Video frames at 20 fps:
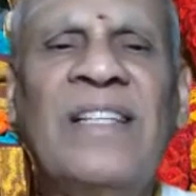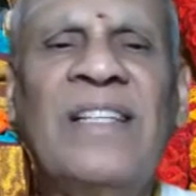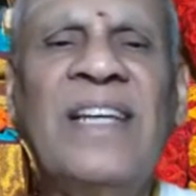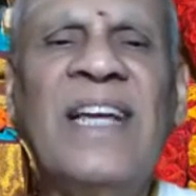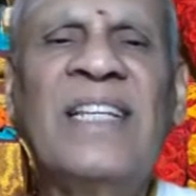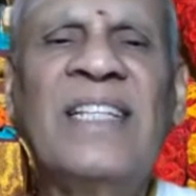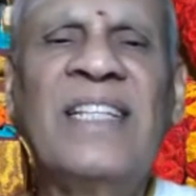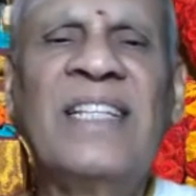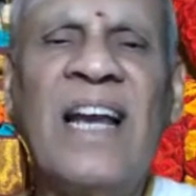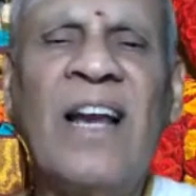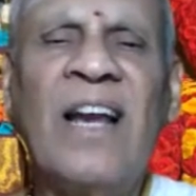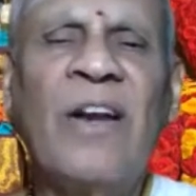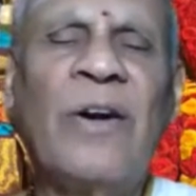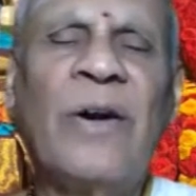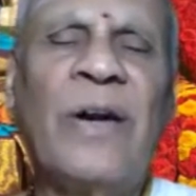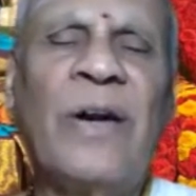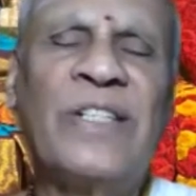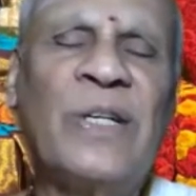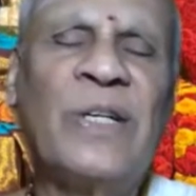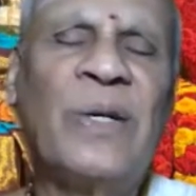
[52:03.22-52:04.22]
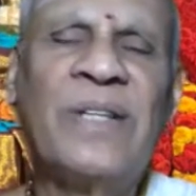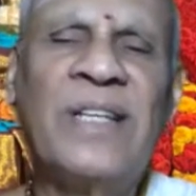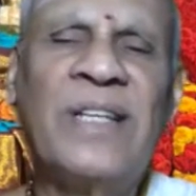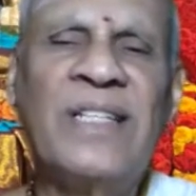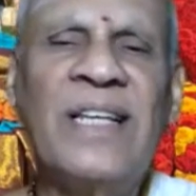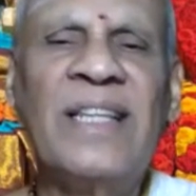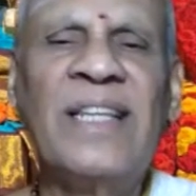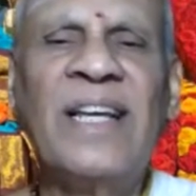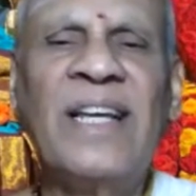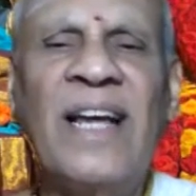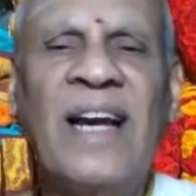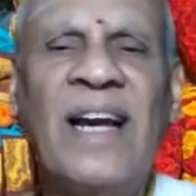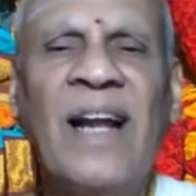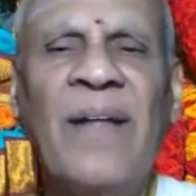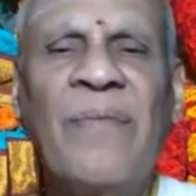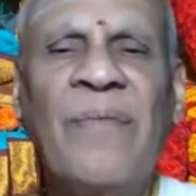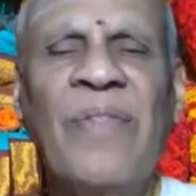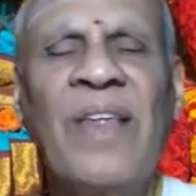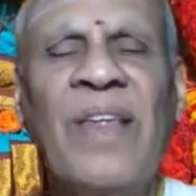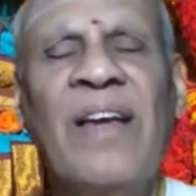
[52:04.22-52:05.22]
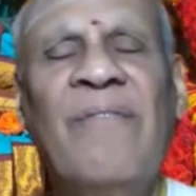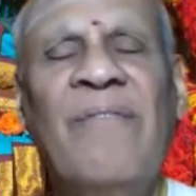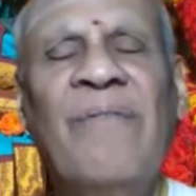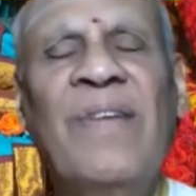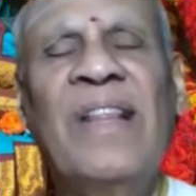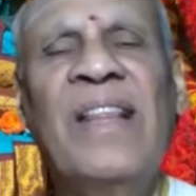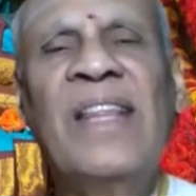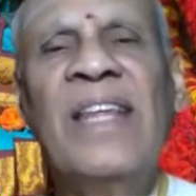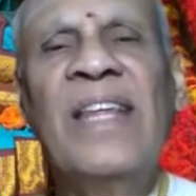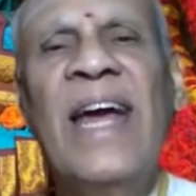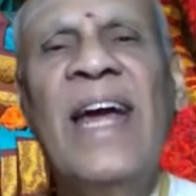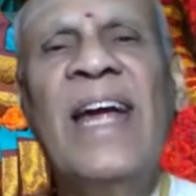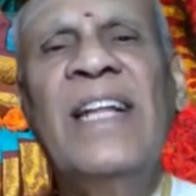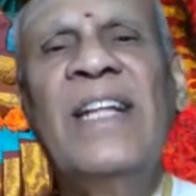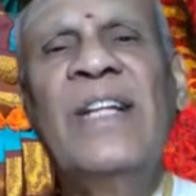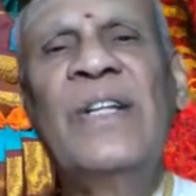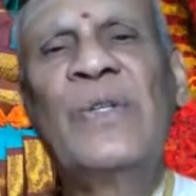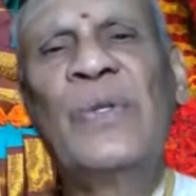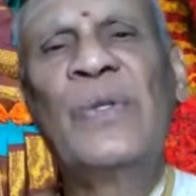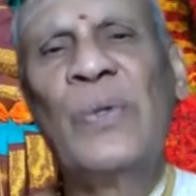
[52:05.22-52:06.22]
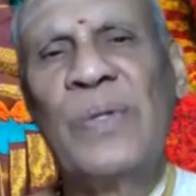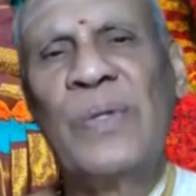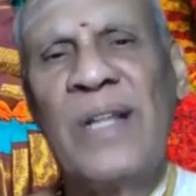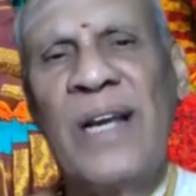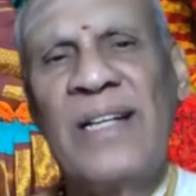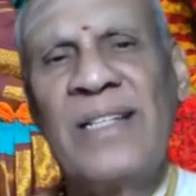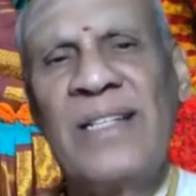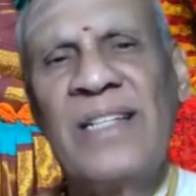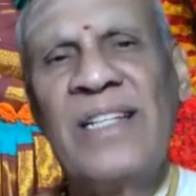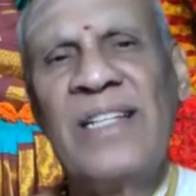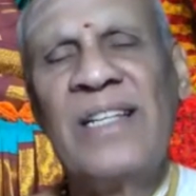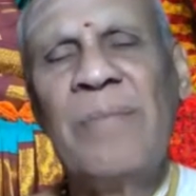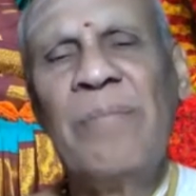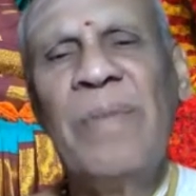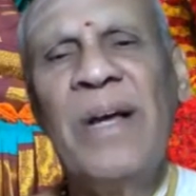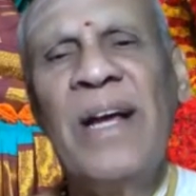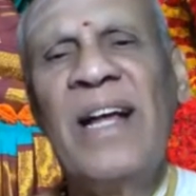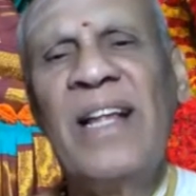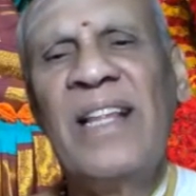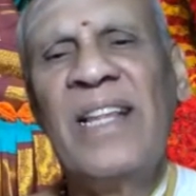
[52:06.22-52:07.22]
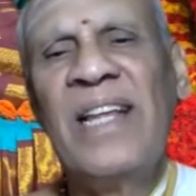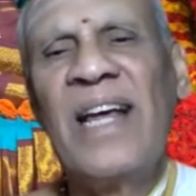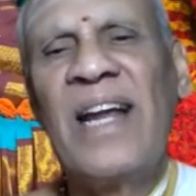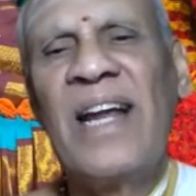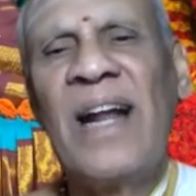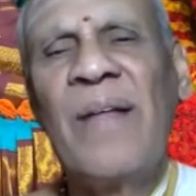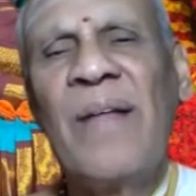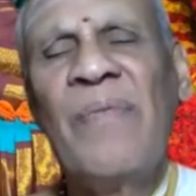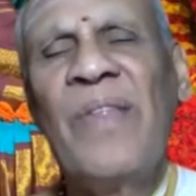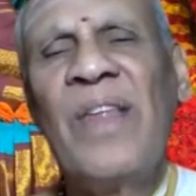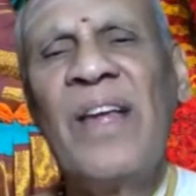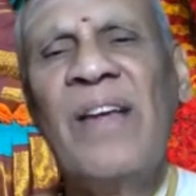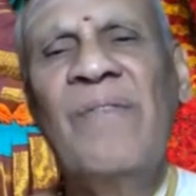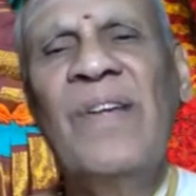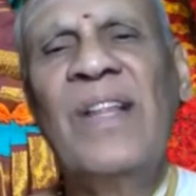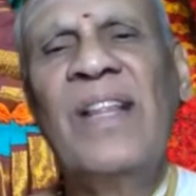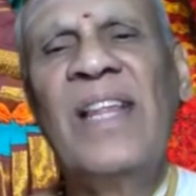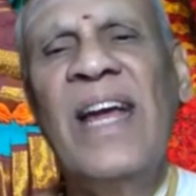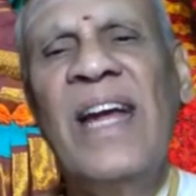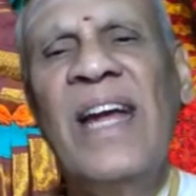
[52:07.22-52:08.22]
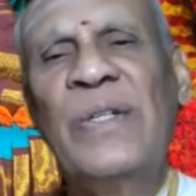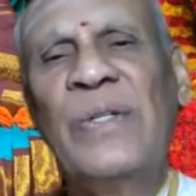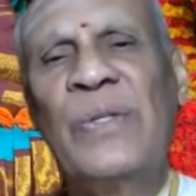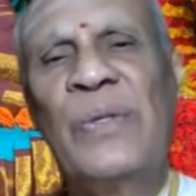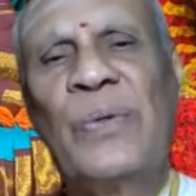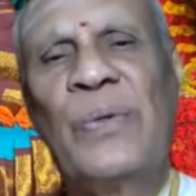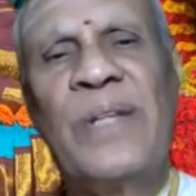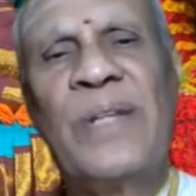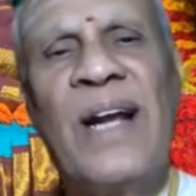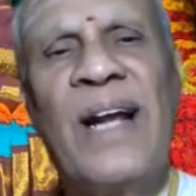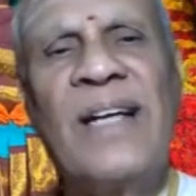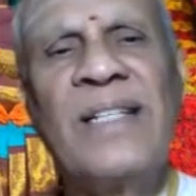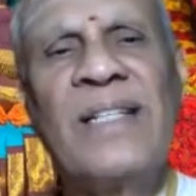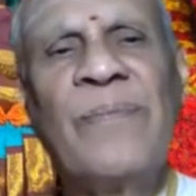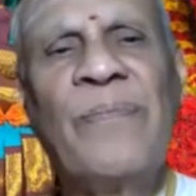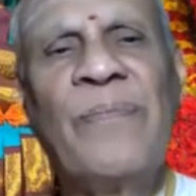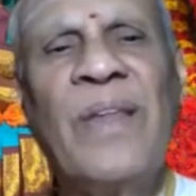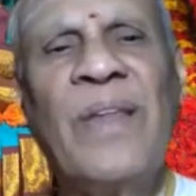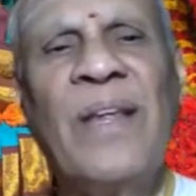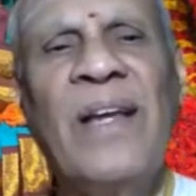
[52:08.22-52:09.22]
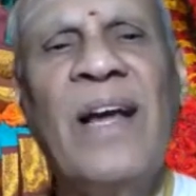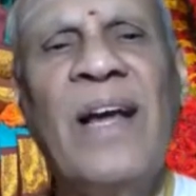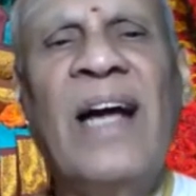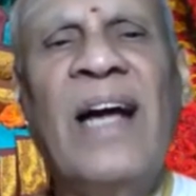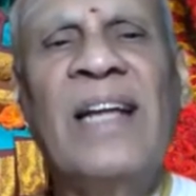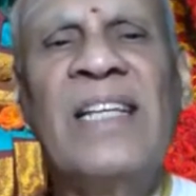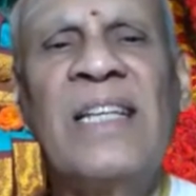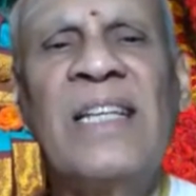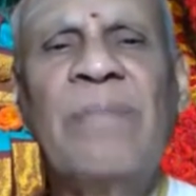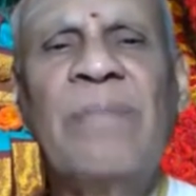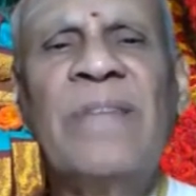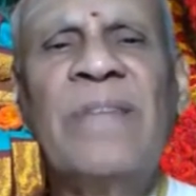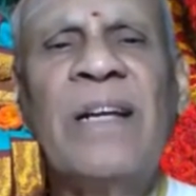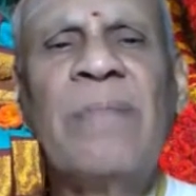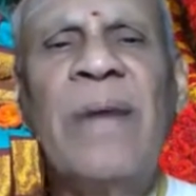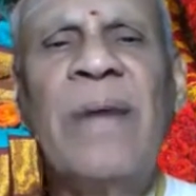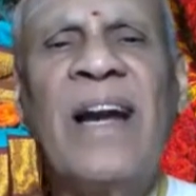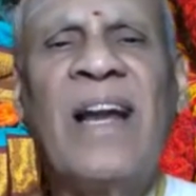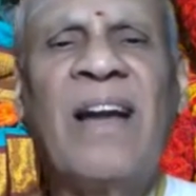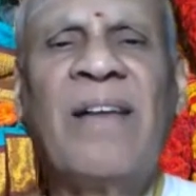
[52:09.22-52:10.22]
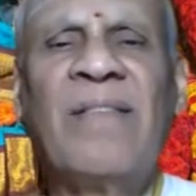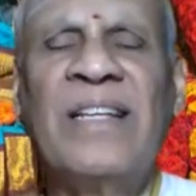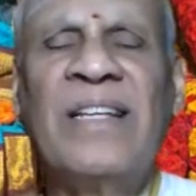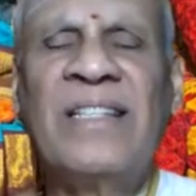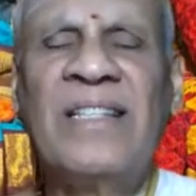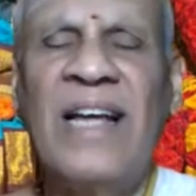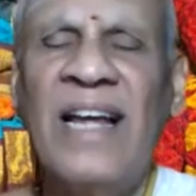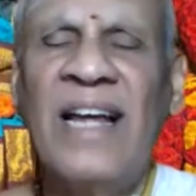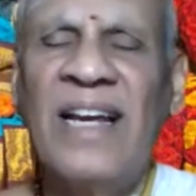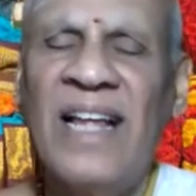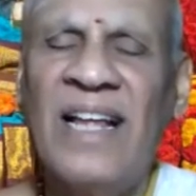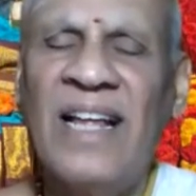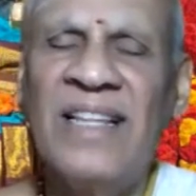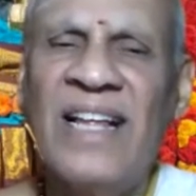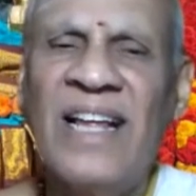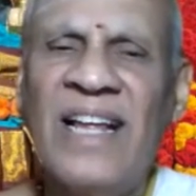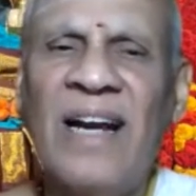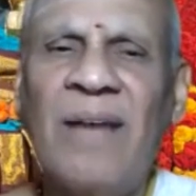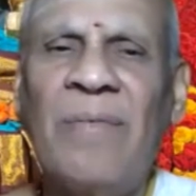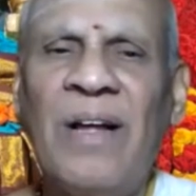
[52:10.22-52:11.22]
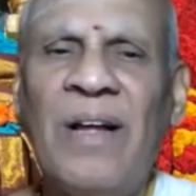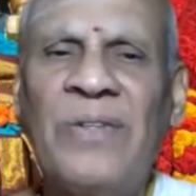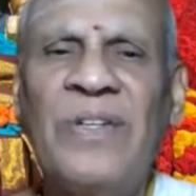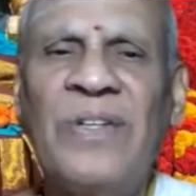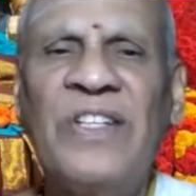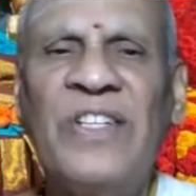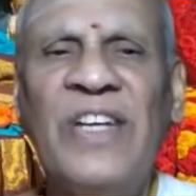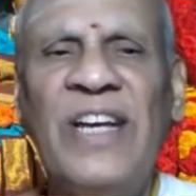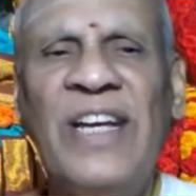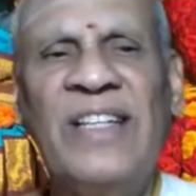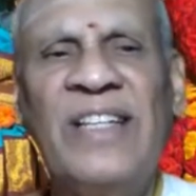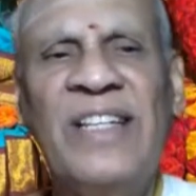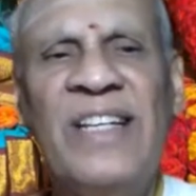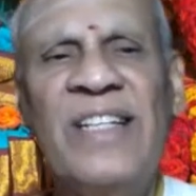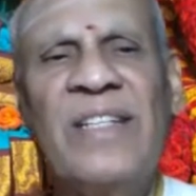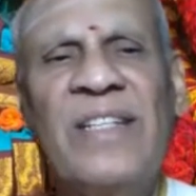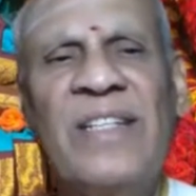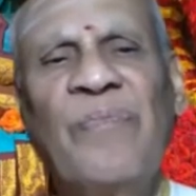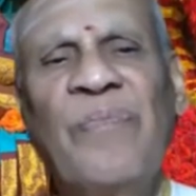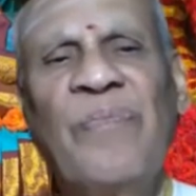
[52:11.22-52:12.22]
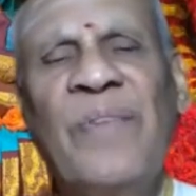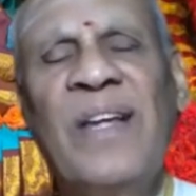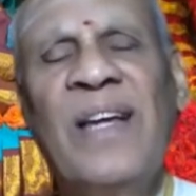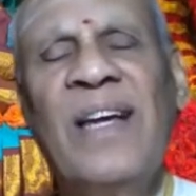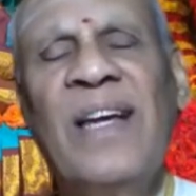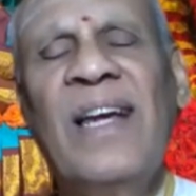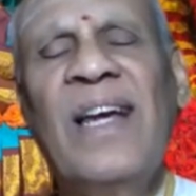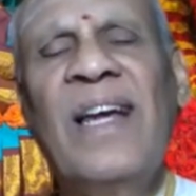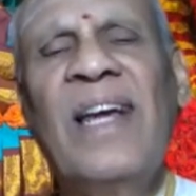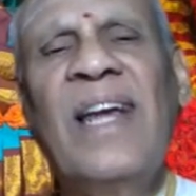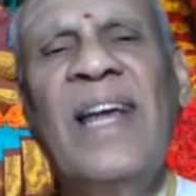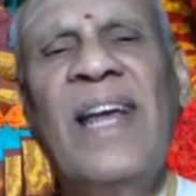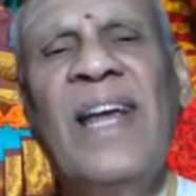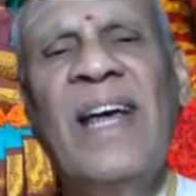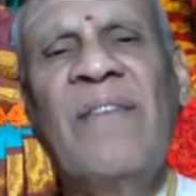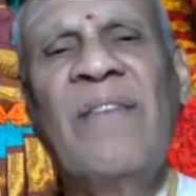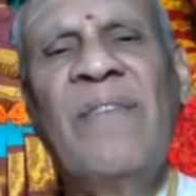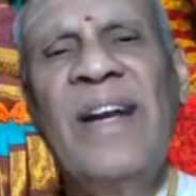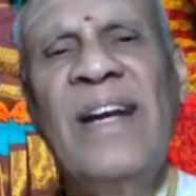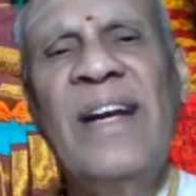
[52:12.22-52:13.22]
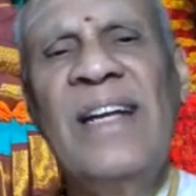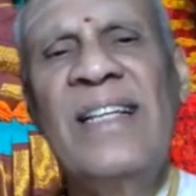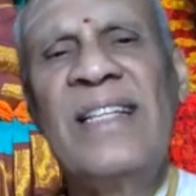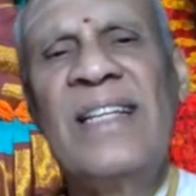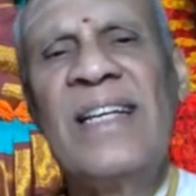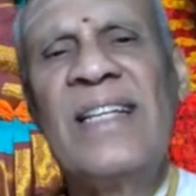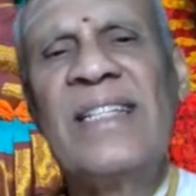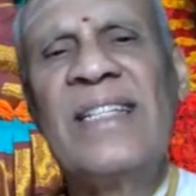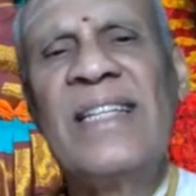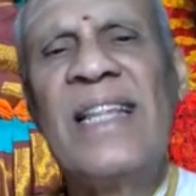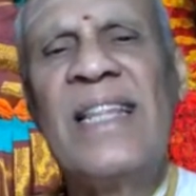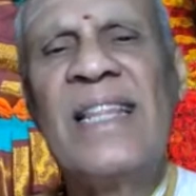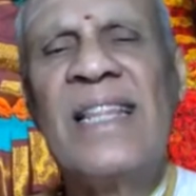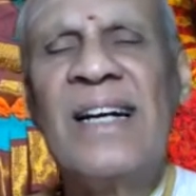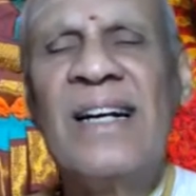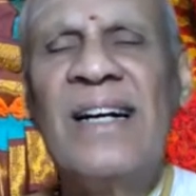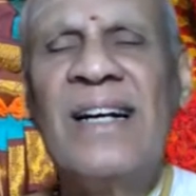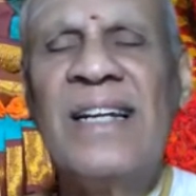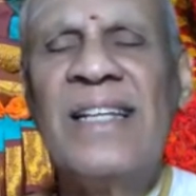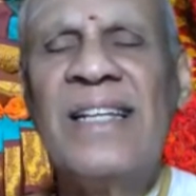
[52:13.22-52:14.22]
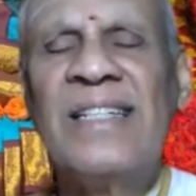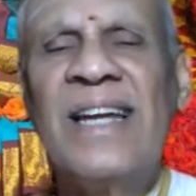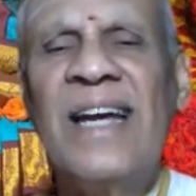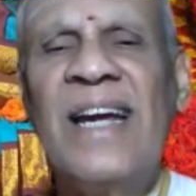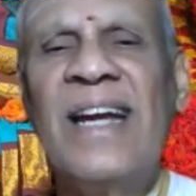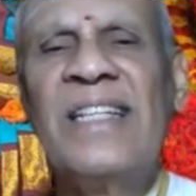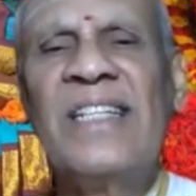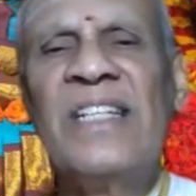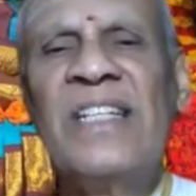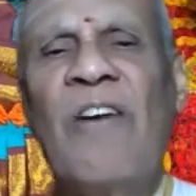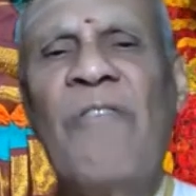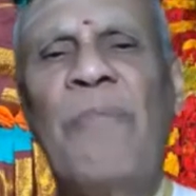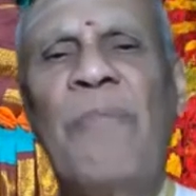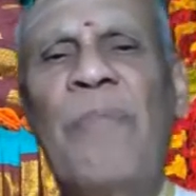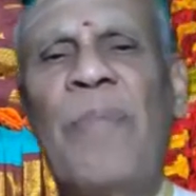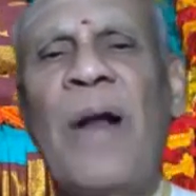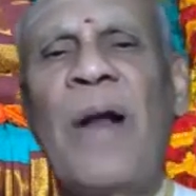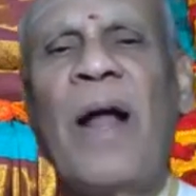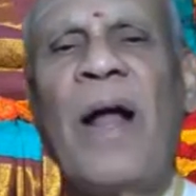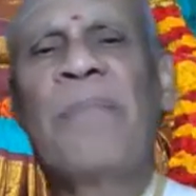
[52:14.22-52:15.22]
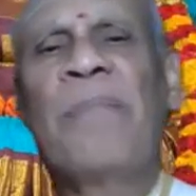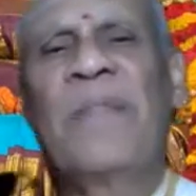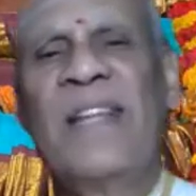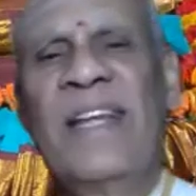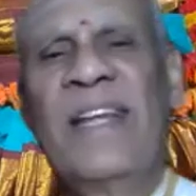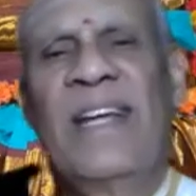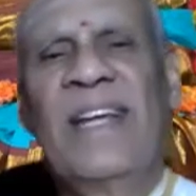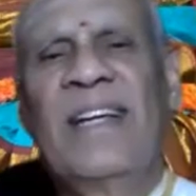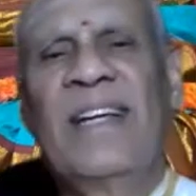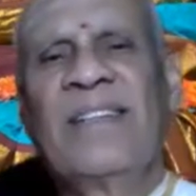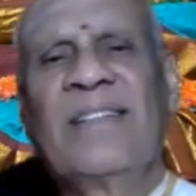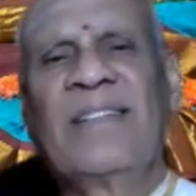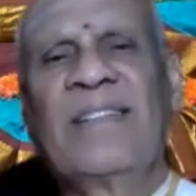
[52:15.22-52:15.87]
see a general introduction to this Adhikaranam with 8 sutras. This is a big Adhikaranam with 8 sutras. And the subject matter of this Adhikaranam also changes. Here we discuss the 3rd stage of Prapti.